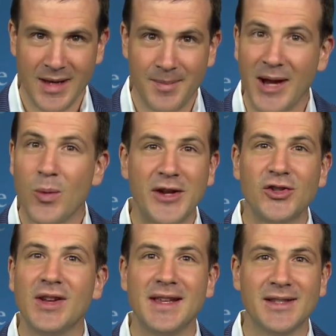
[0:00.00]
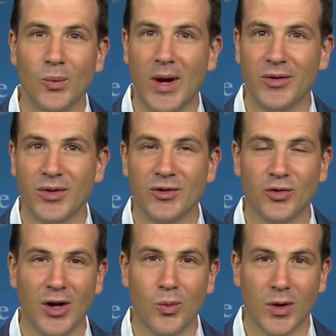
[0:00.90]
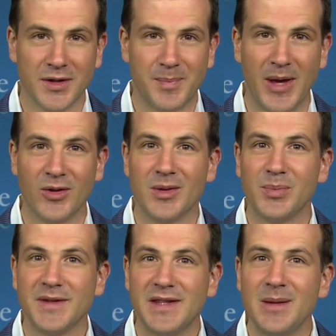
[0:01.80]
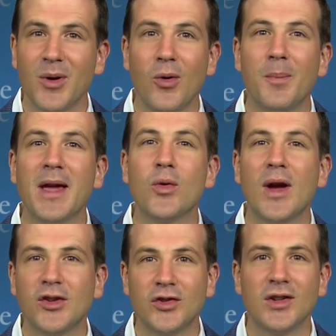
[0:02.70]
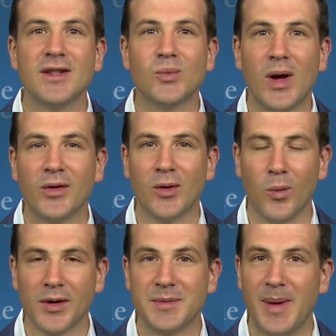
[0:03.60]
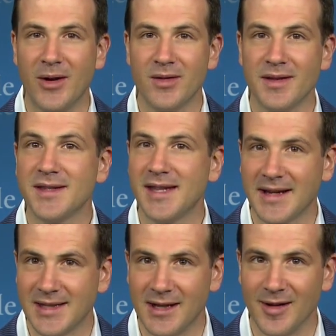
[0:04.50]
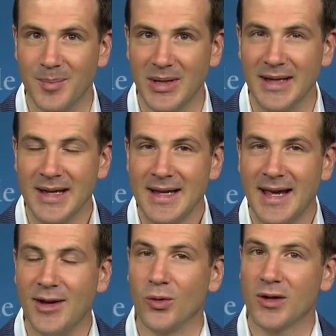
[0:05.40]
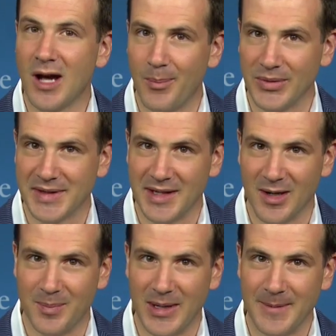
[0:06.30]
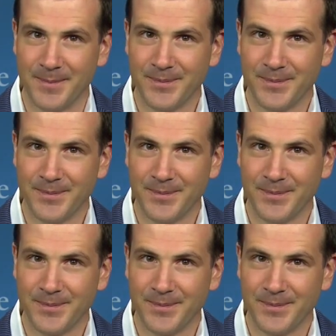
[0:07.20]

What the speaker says: My question isn't whether the drug works better than placebo. My question is whether it works better than sex therapy and/or couples therapy.